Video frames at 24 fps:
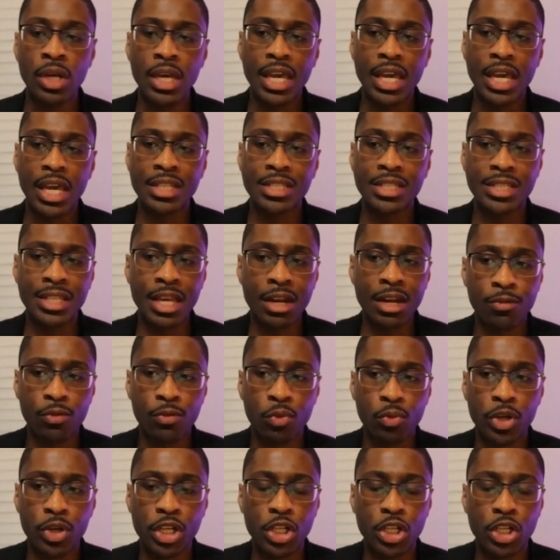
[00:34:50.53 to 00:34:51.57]
So now,
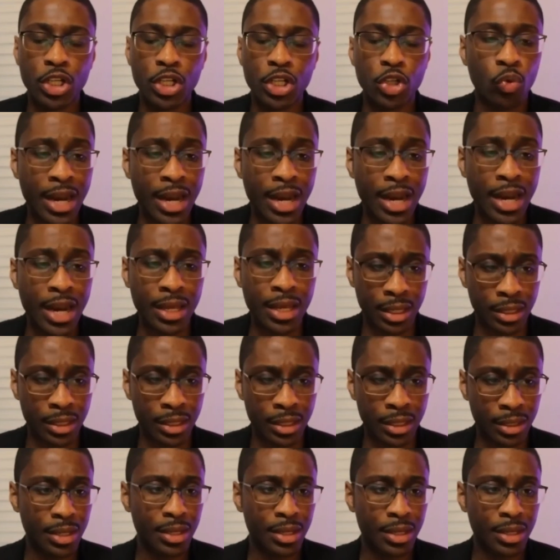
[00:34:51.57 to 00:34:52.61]
instead of
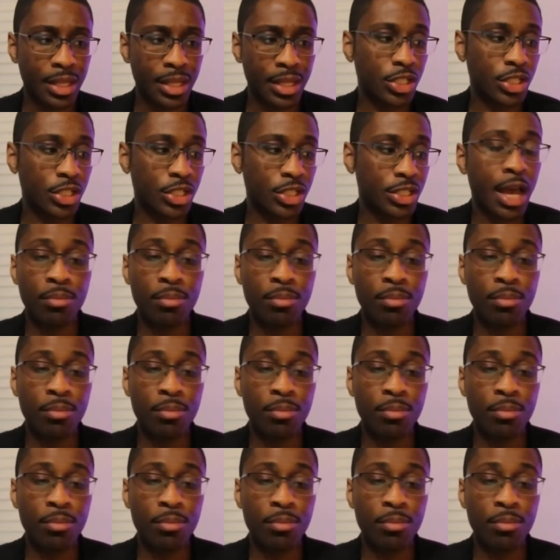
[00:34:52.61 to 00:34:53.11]
regretting